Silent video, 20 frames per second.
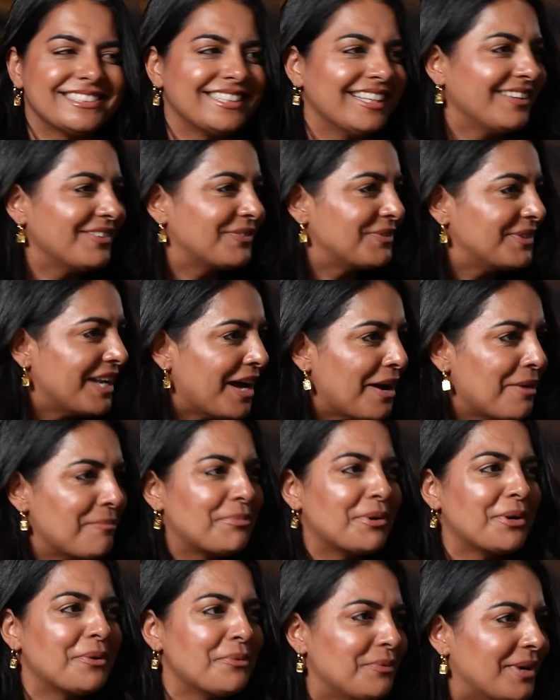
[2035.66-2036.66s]
the
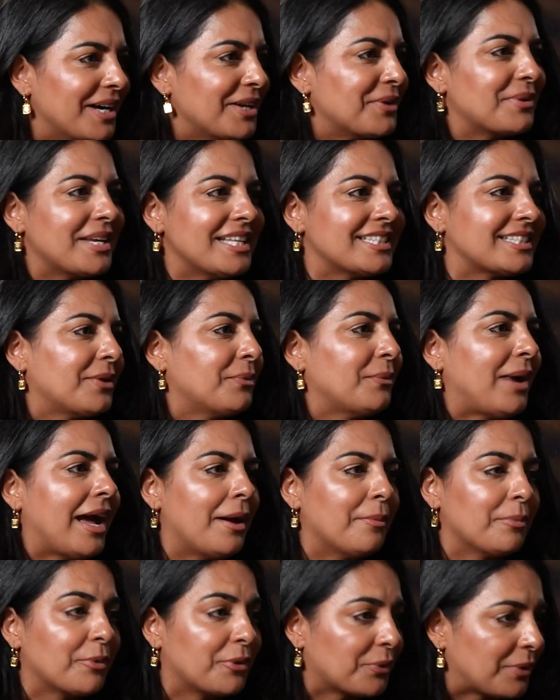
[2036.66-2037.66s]
number one reason why
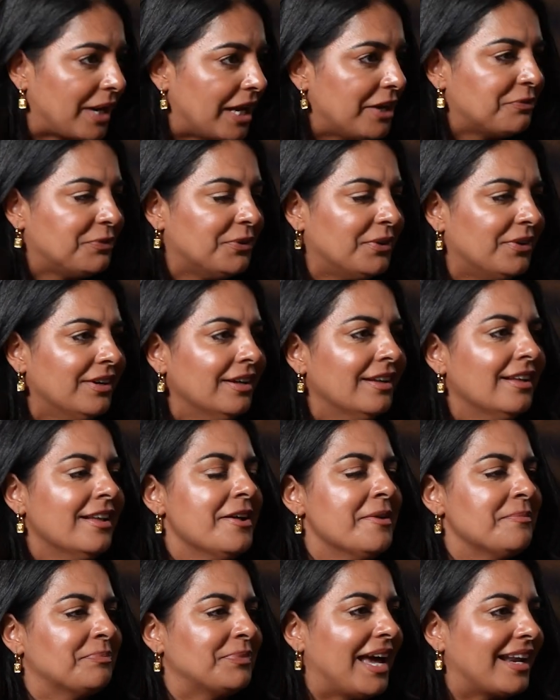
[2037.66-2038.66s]
I'm grateful
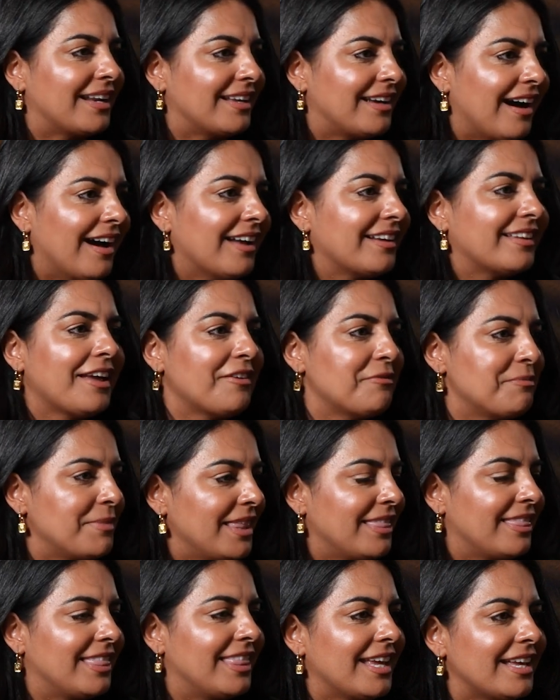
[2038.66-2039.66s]
that God gave
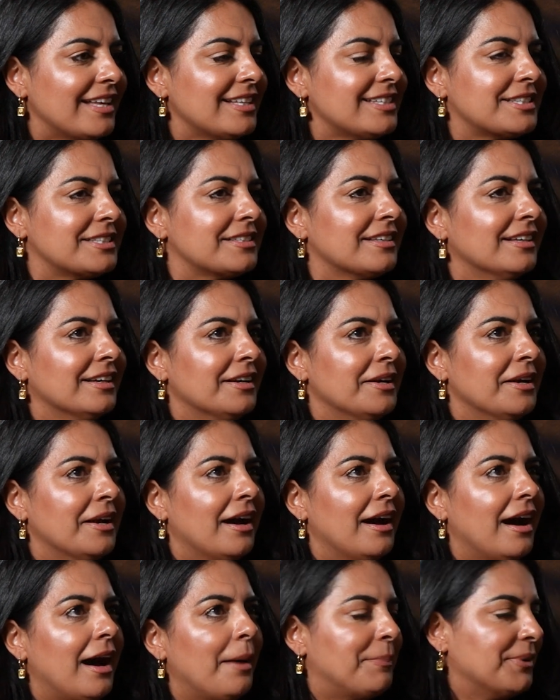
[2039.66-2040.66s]
me this
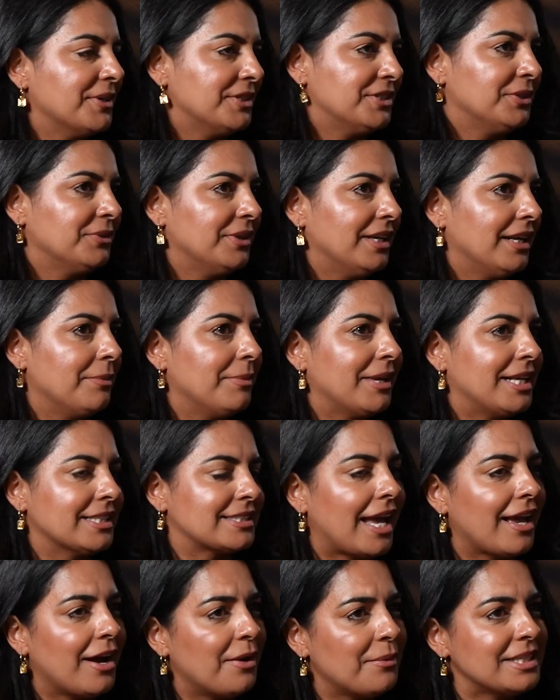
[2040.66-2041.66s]
opportunity,
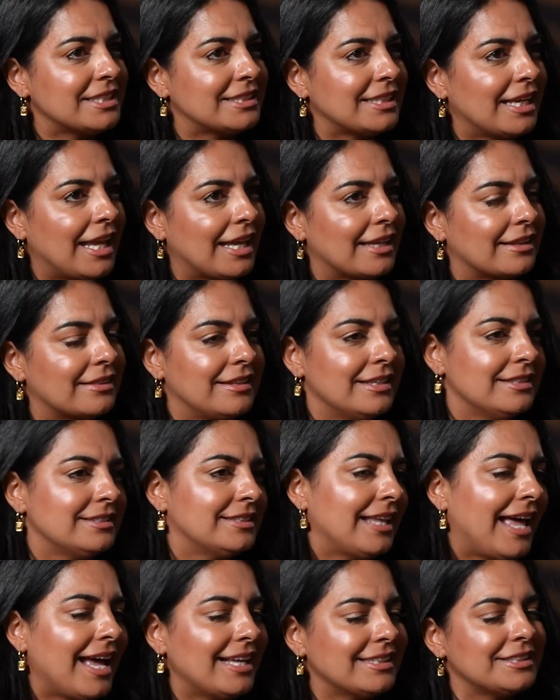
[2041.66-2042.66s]
because I always say like, this
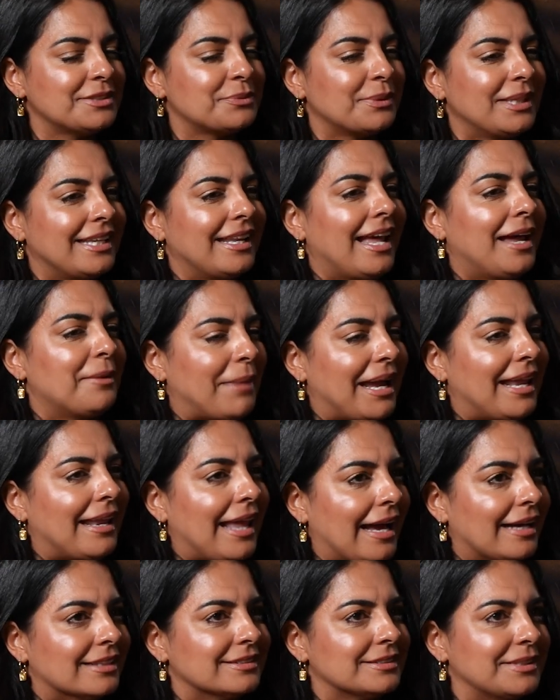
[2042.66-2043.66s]
land is really not my
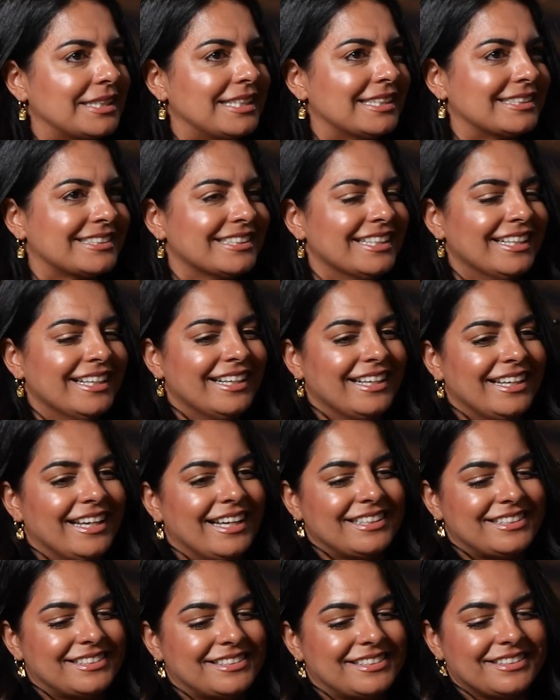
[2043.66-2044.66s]
land because
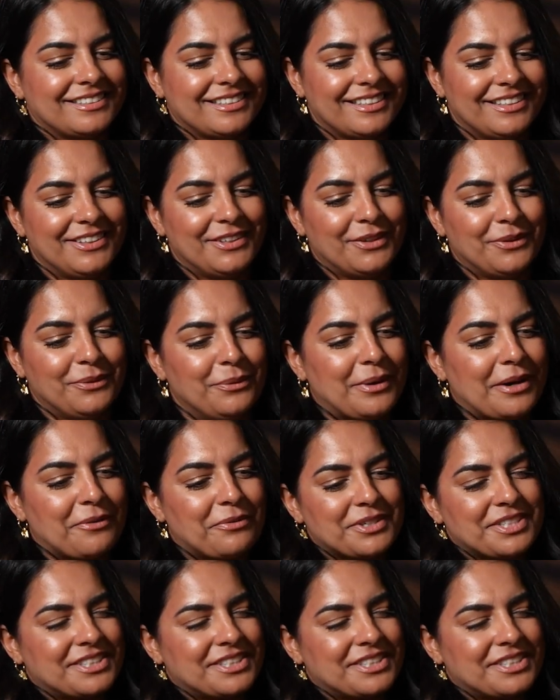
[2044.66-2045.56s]
it's, you know, whoever